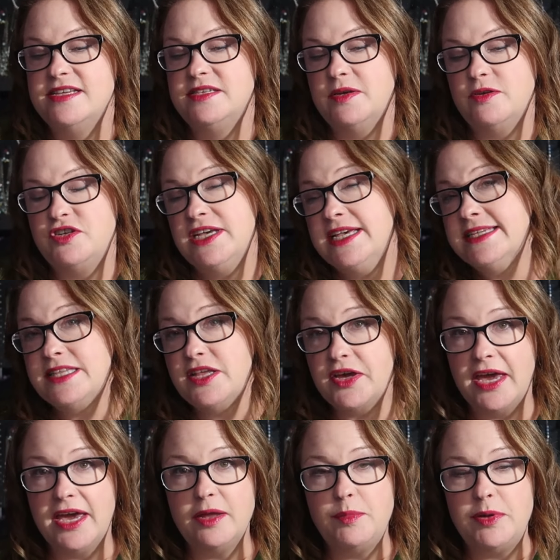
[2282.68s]
So she's
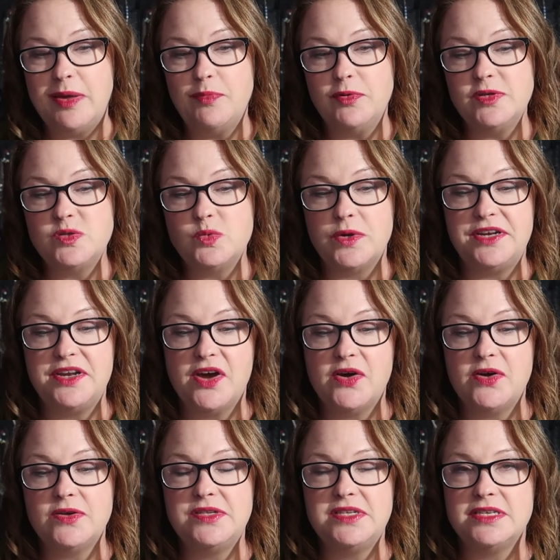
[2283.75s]
looking in people's
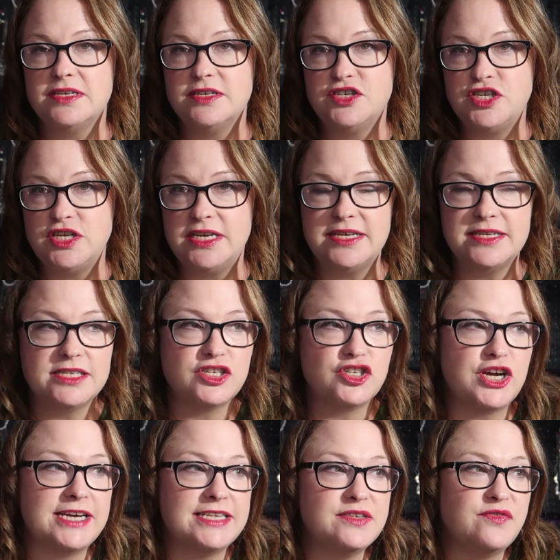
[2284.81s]
windows. She's
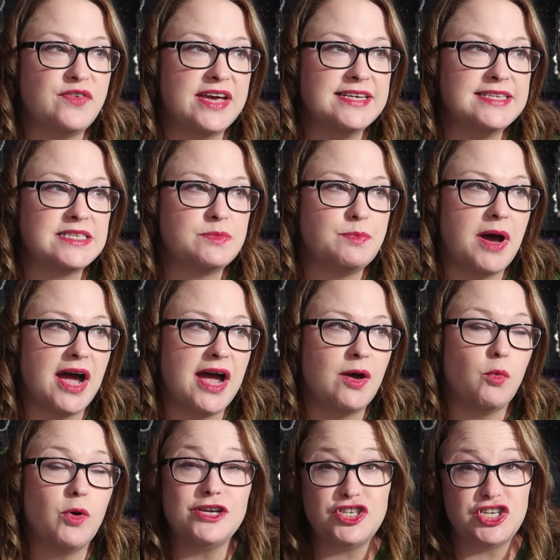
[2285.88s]
transfixed by
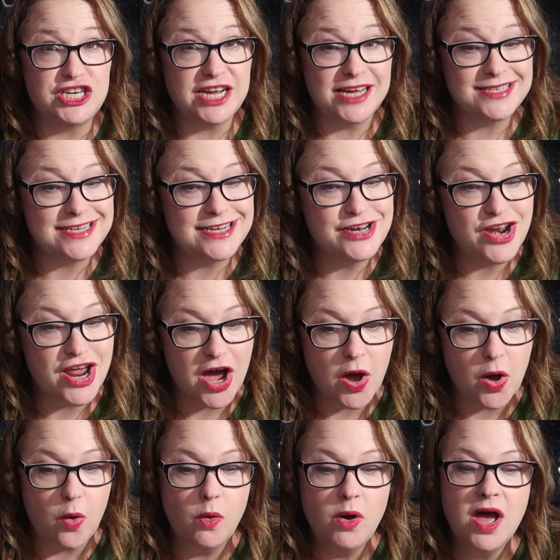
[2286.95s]
what she doesn't
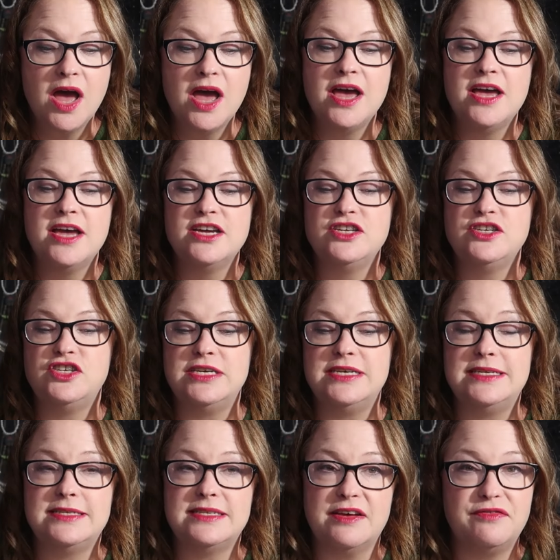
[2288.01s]
know.
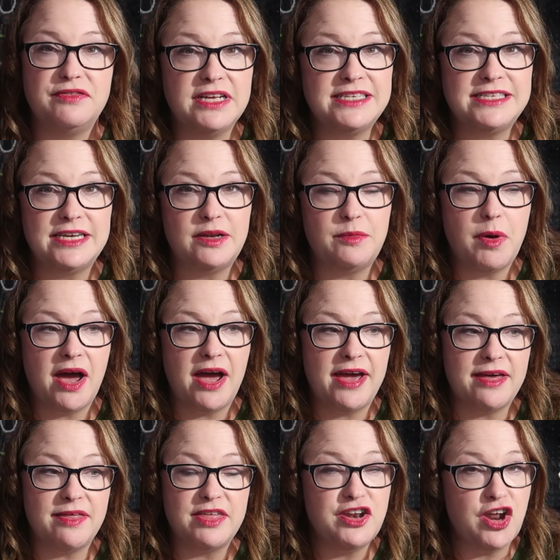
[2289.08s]
She's afflicted
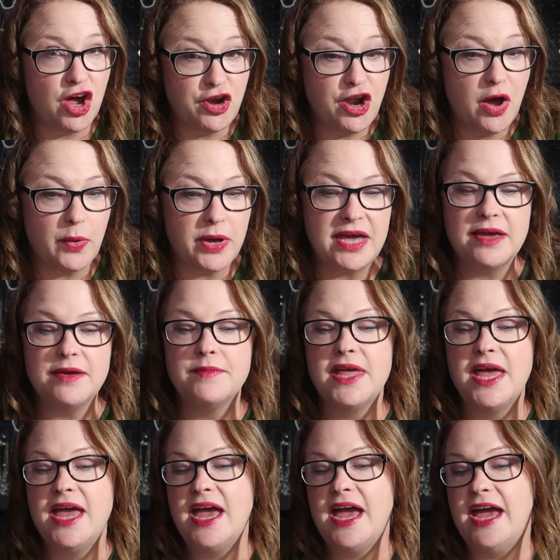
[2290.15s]
by the not knowing.
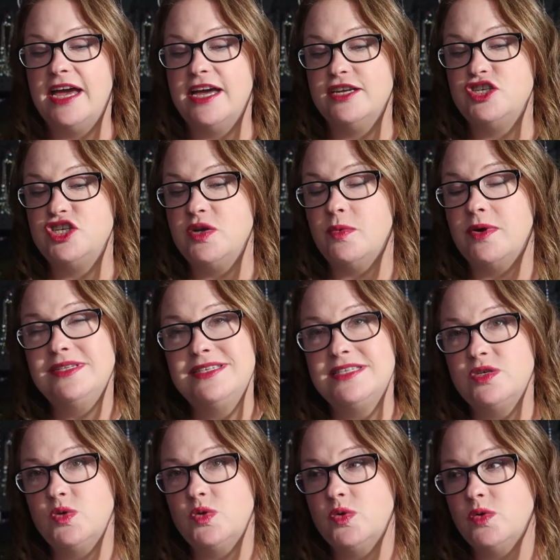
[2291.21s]
And she wants
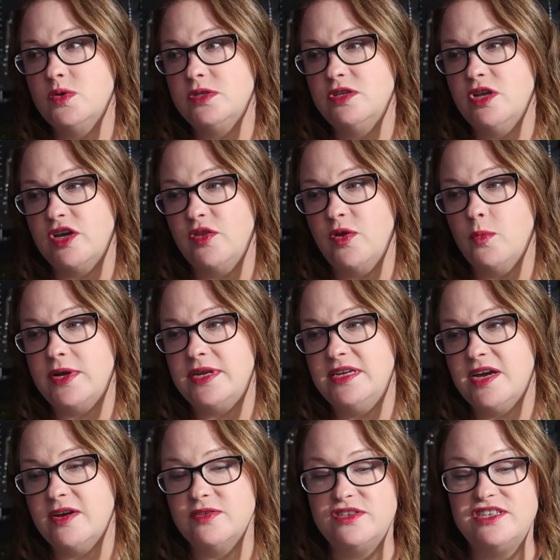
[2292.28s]
to look in their
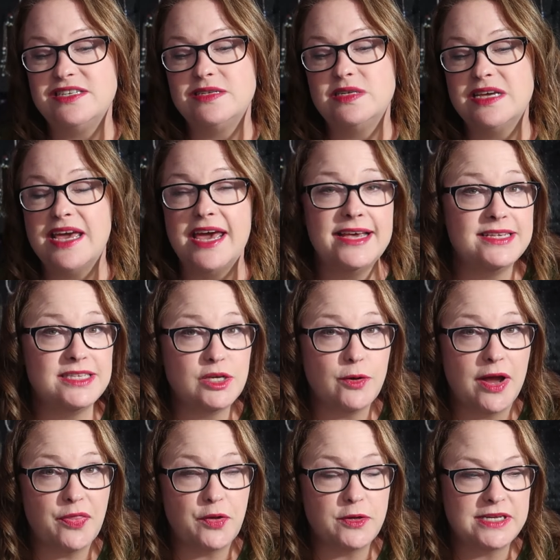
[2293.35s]
windows just in case
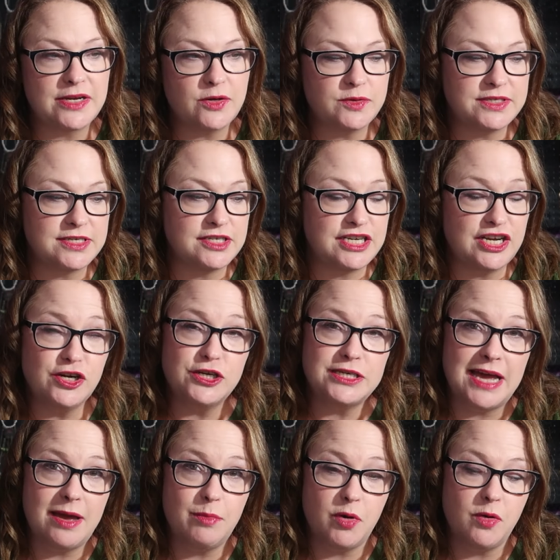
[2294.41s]
you're at their dinner, dinner
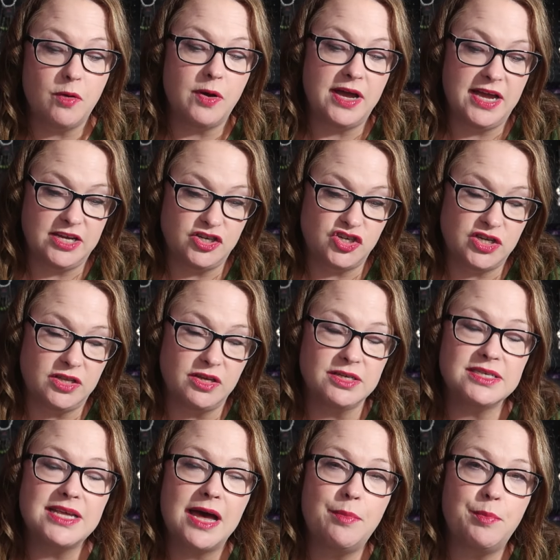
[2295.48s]
table and she
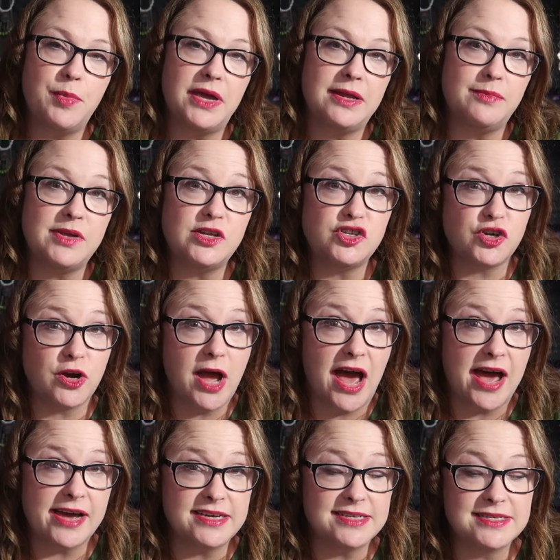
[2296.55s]
looks up and meets your
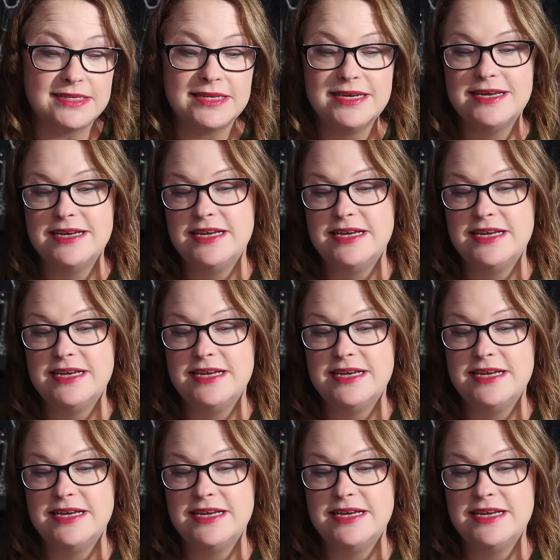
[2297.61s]
eyes.